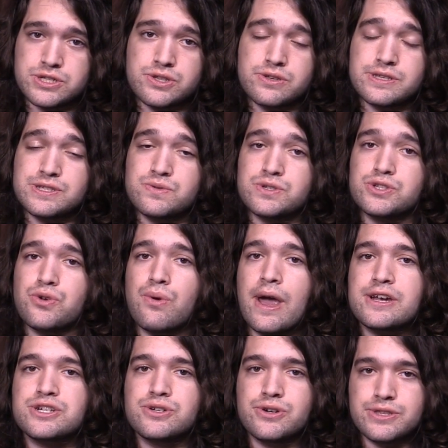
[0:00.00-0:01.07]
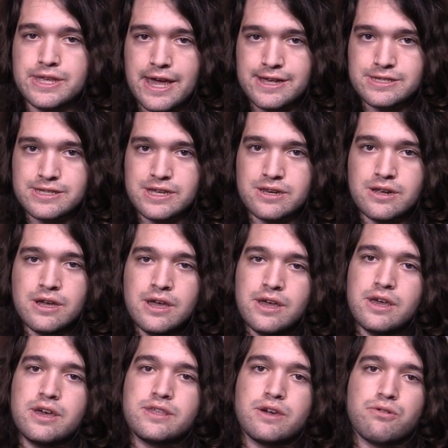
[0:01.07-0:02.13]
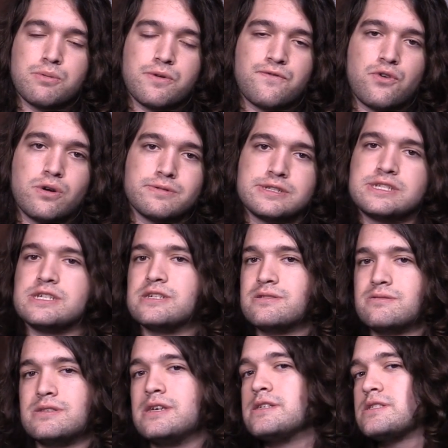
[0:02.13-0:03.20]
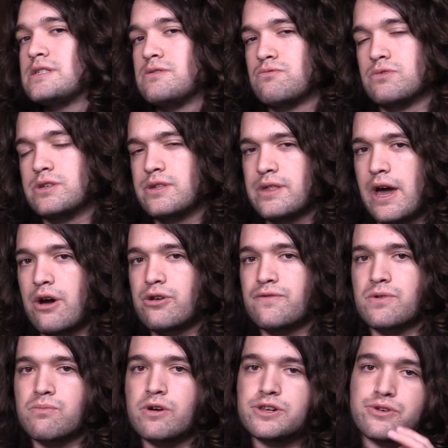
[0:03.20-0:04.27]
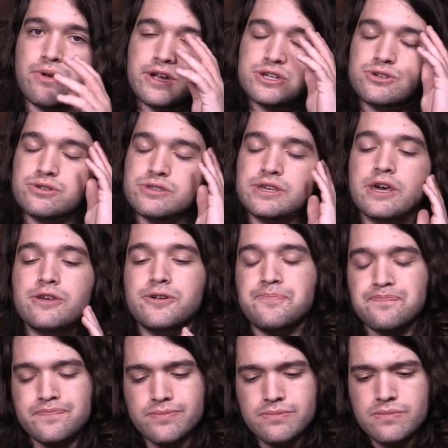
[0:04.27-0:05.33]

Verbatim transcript: So this was directional testing that we performed to see, is it really louder from one direction or the other?